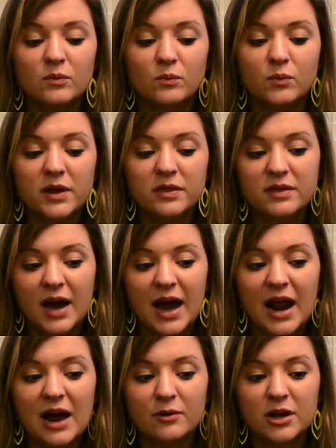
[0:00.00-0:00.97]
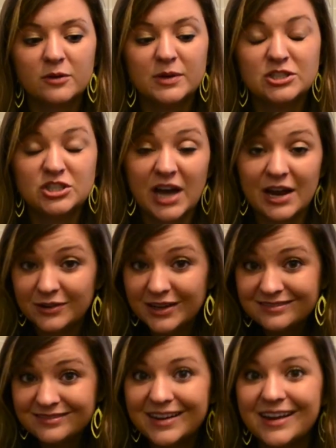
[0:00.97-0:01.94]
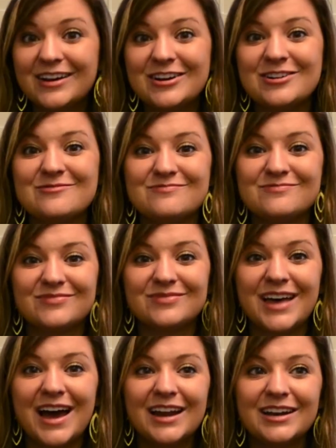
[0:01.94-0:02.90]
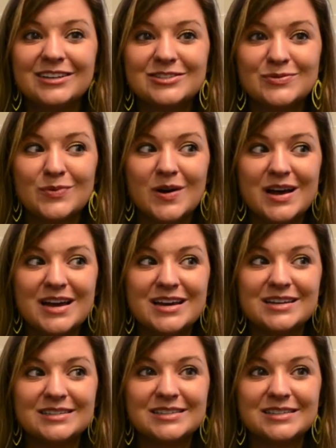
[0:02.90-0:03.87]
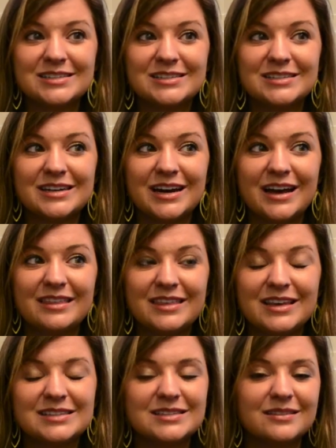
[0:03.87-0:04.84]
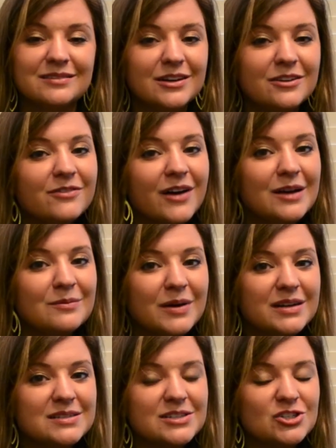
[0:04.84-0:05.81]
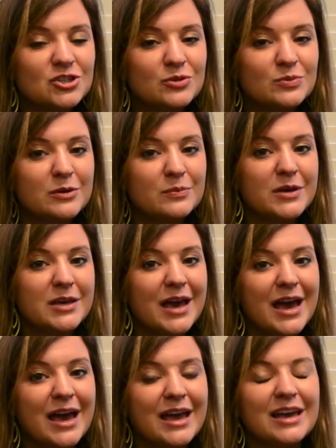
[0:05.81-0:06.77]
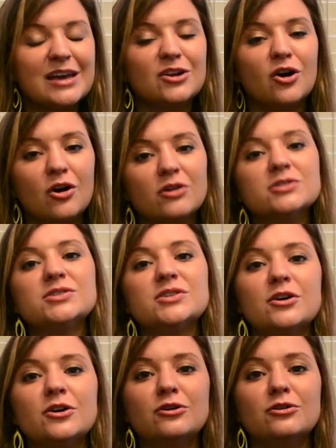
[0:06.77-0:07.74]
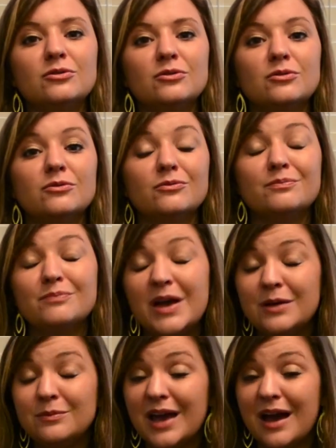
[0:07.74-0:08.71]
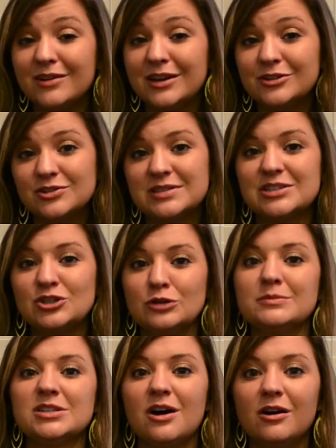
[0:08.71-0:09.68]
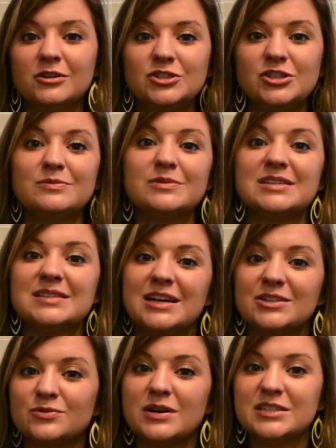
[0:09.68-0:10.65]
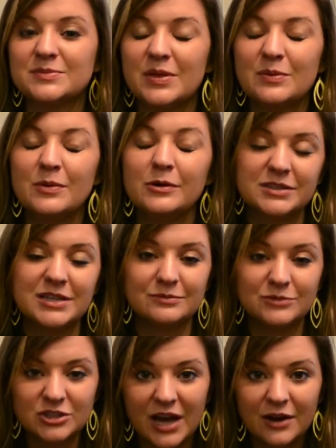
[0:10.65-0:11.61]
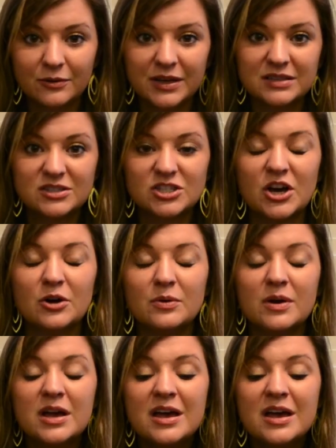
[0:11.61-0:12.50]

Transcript: with that, I recommend shadowing. That is what I think solidified my decision to be a PA, and also made me have an interest in dermatology because that's where I spent the most time shadowing. So